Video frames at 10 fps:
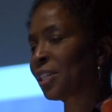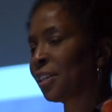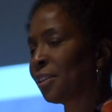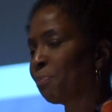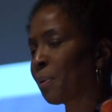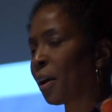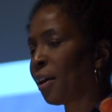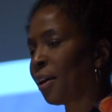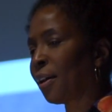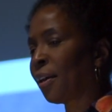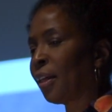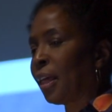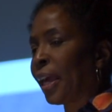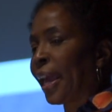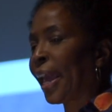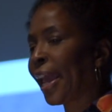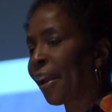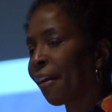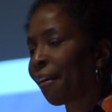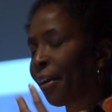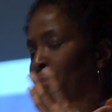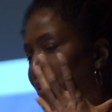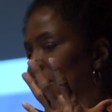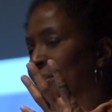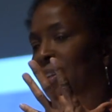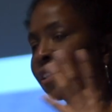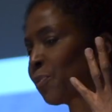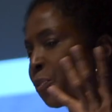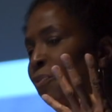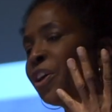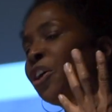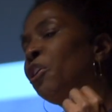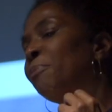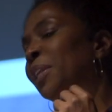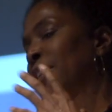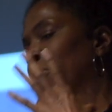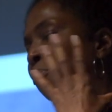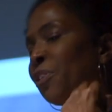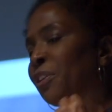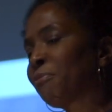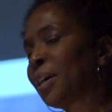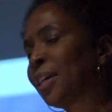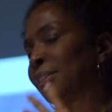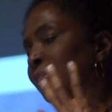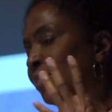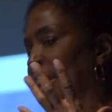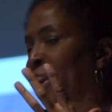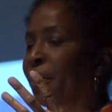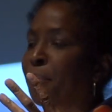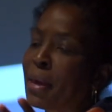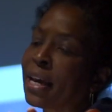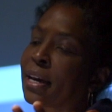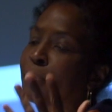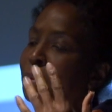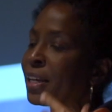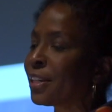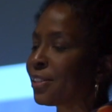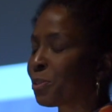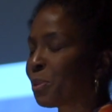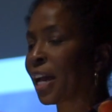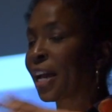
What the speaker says: did hair and prosthetics for film, and another friend of mine that does hair and makeup. So we